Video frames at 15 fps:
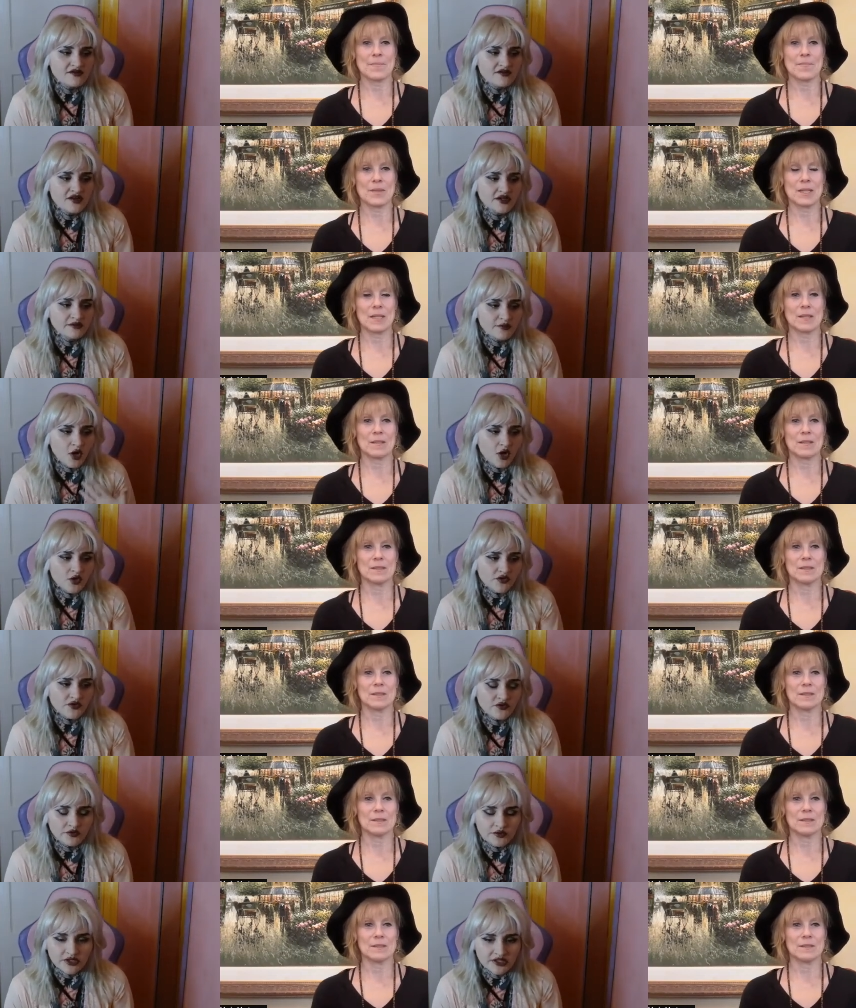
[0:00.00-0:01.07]
Speaker 1: a
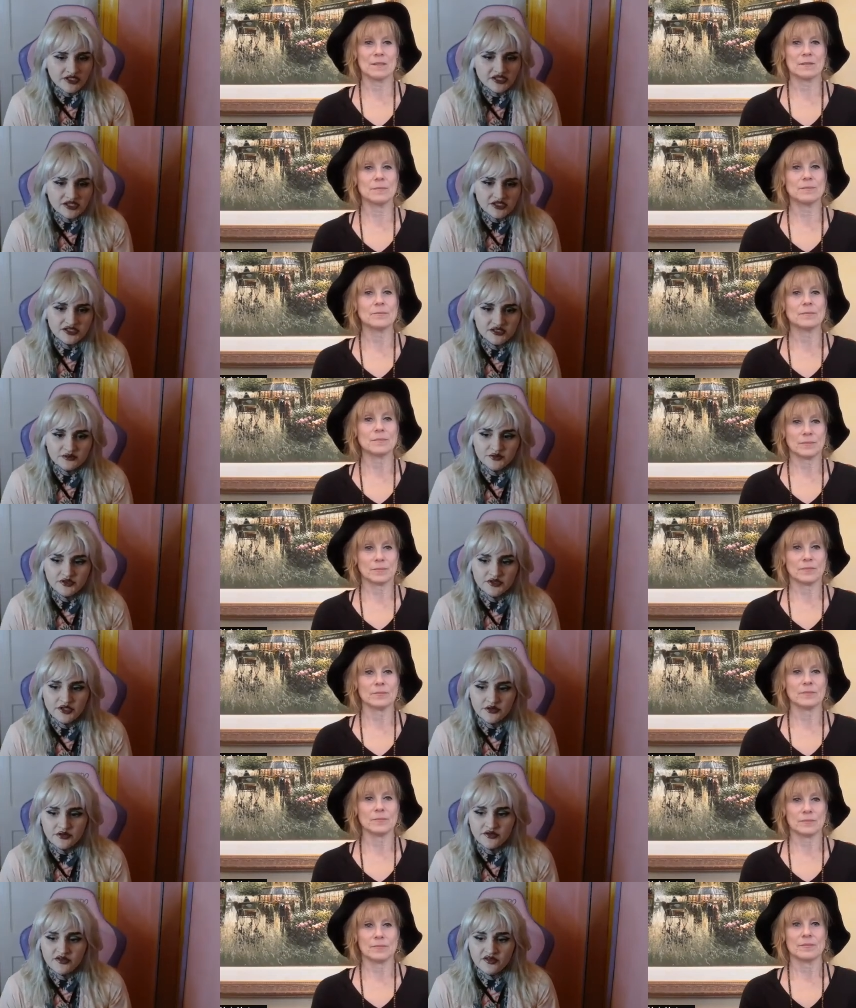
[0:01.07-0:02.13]
personal relationship with
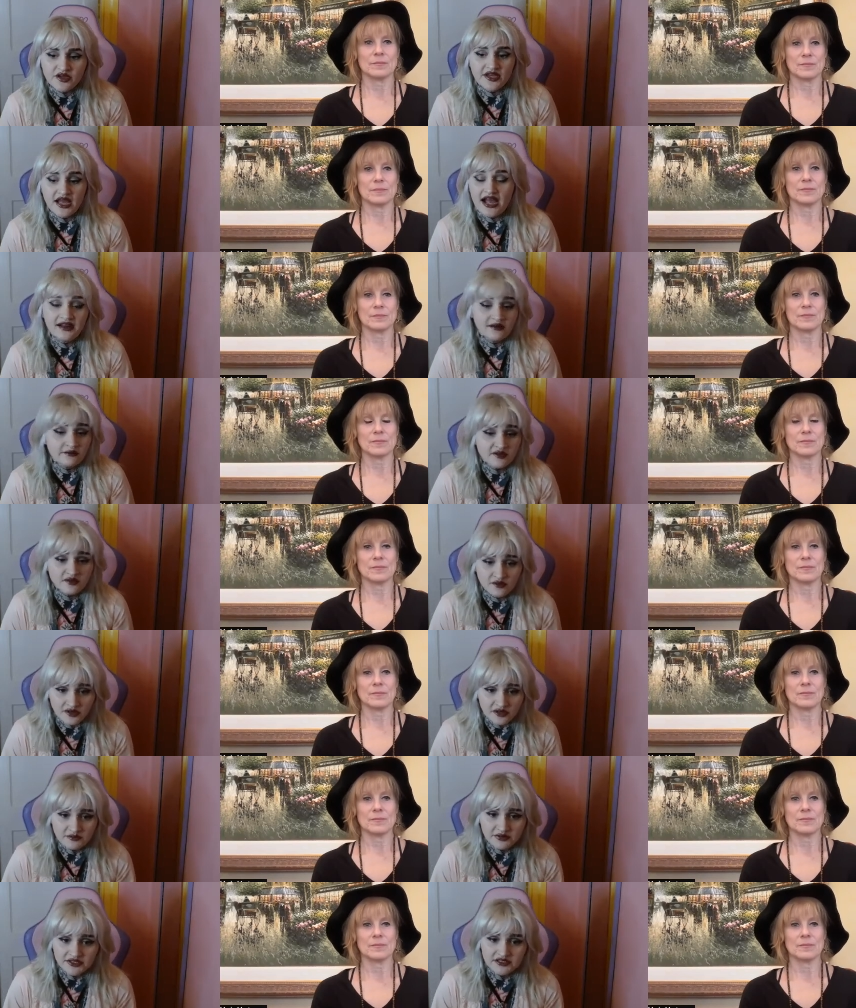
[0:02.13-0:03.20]
ghosts, I
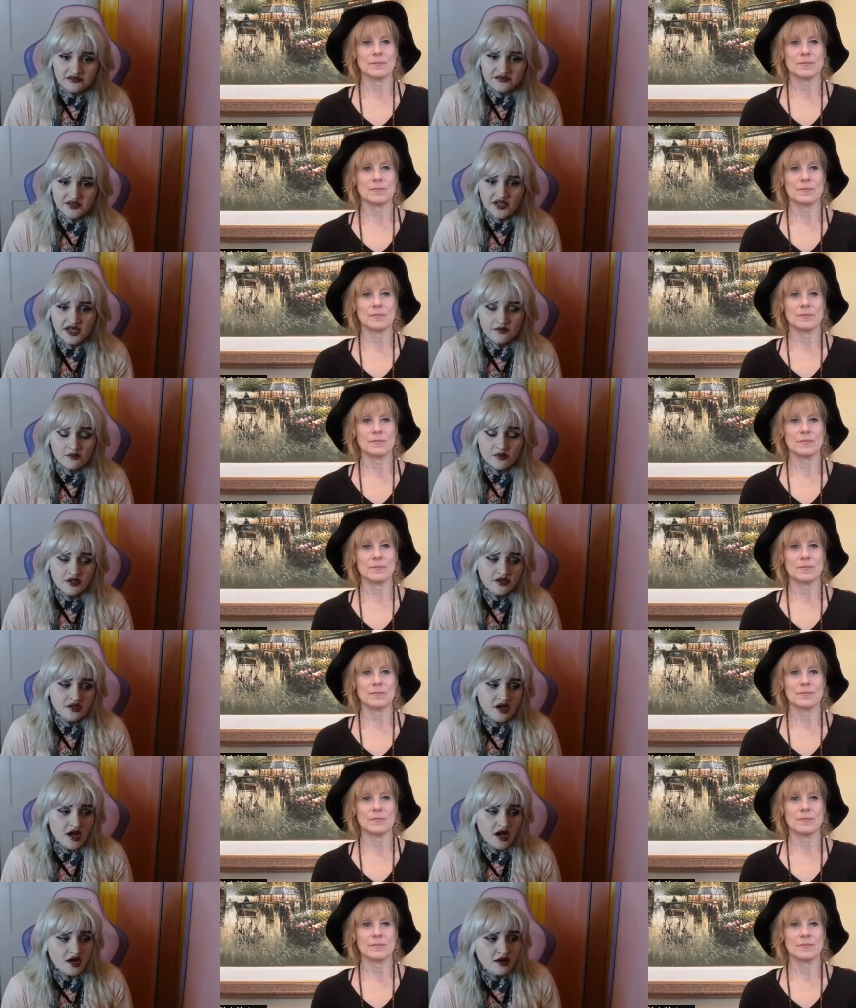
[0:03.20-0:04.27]
absolutely believe in them.
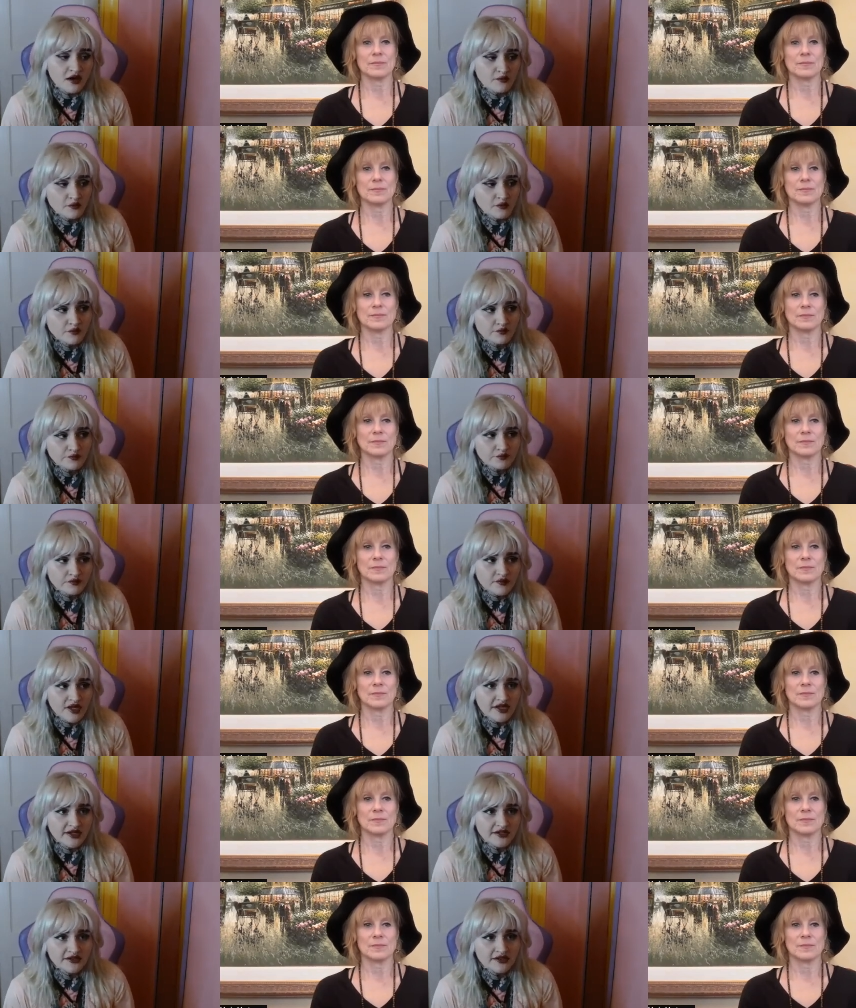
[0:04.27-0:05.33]
Um,
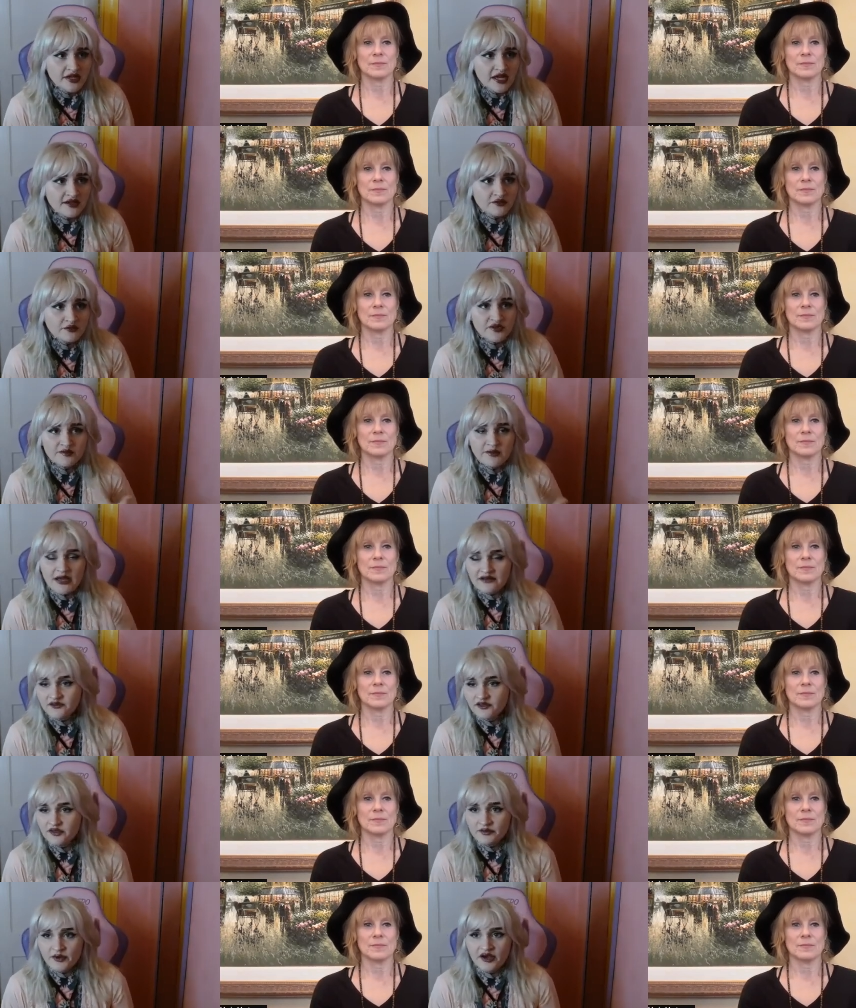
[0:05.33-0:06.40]
and as
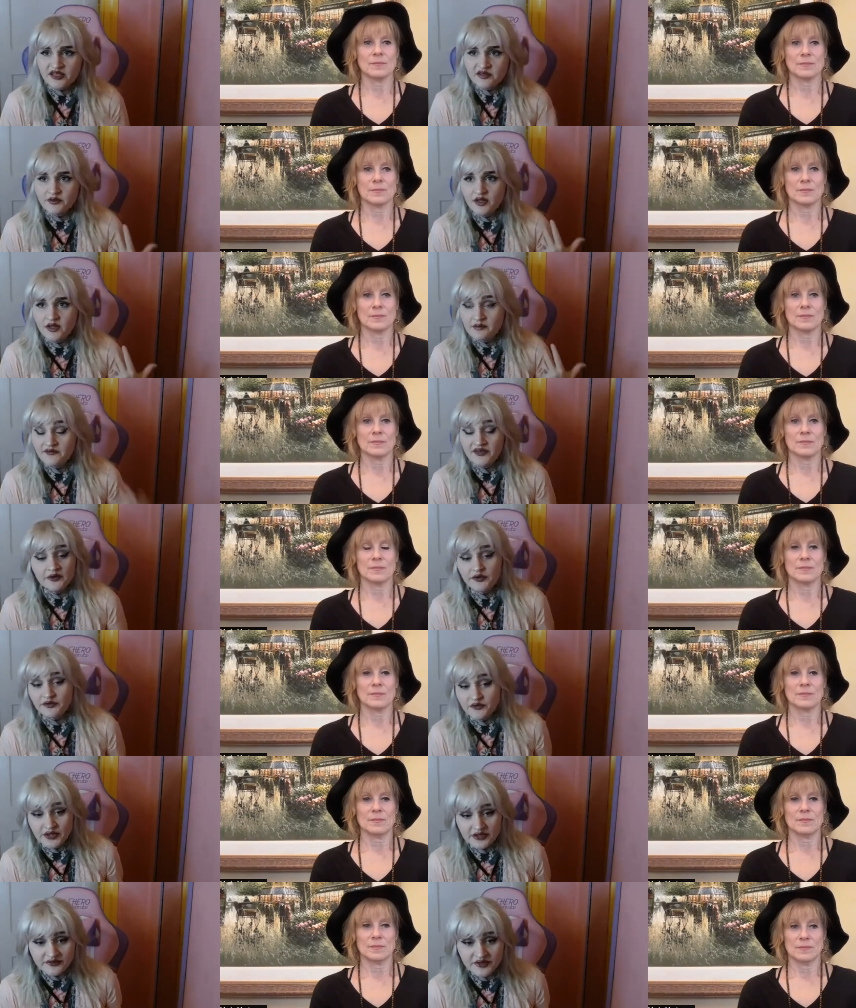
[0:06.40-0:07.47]
respectfully as possible, I'm very
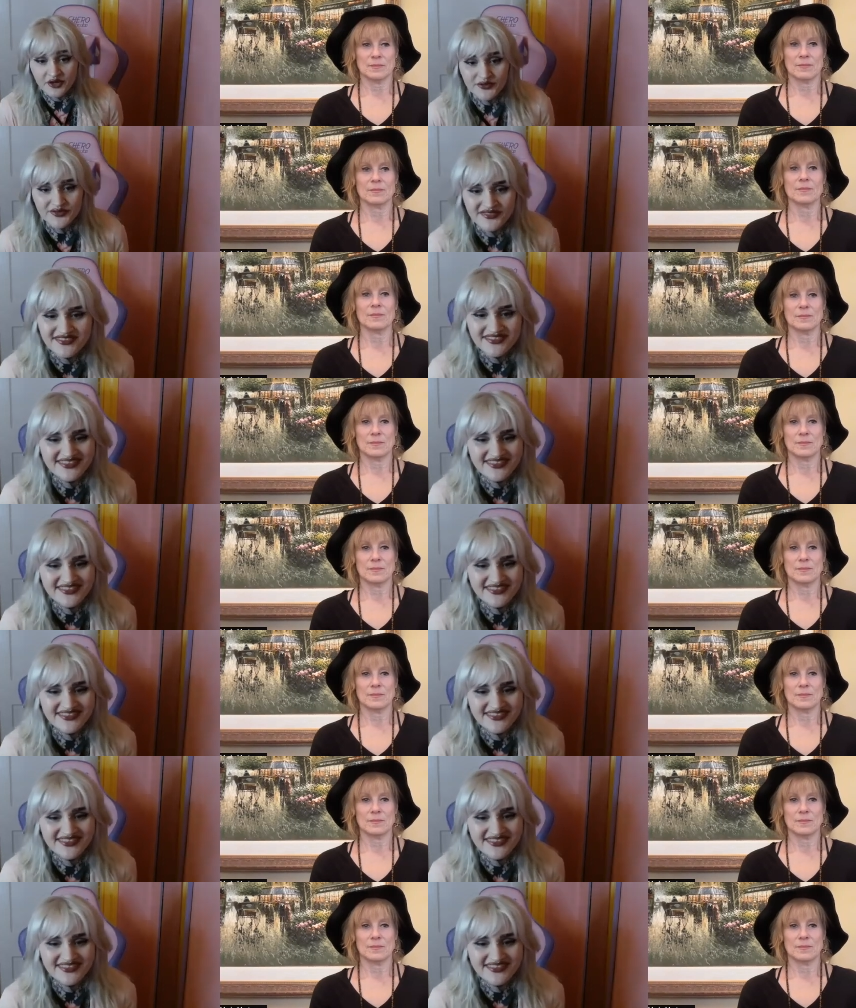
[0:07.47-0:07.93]
afraid of ghosts,